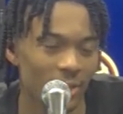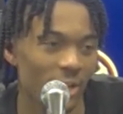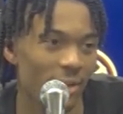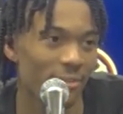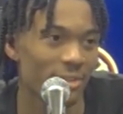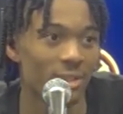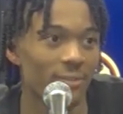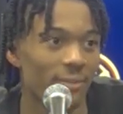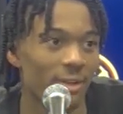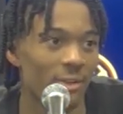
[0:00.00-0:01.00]
creating for yourself
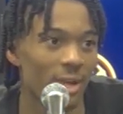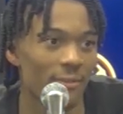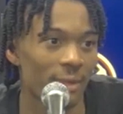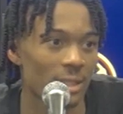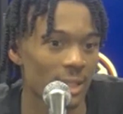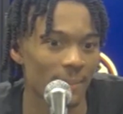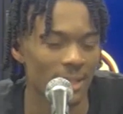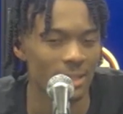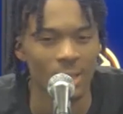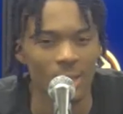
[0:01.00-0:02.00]
and creating for your teammates.